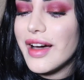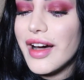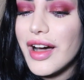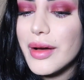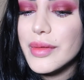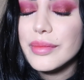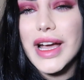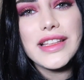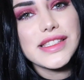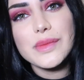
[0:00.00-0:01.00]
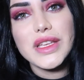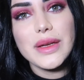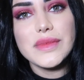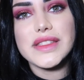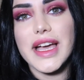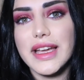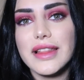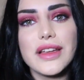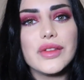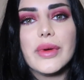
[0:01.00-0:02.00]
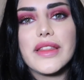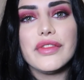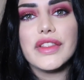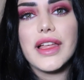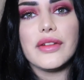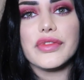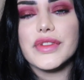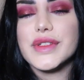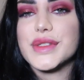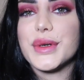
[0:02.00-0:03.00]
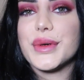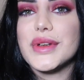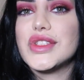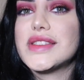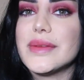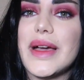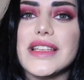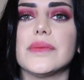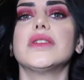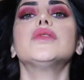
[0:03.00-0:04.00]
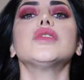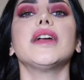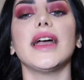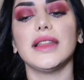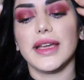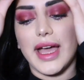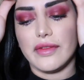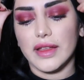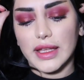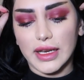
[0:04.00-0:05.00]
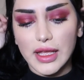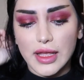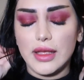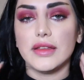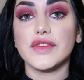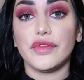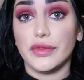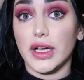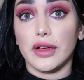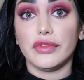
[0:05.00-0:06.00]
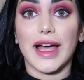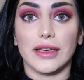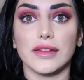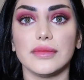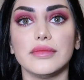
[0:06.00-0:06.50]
And sometimes I like to wear the fluff, so it just depends, but usually I like having it flattened,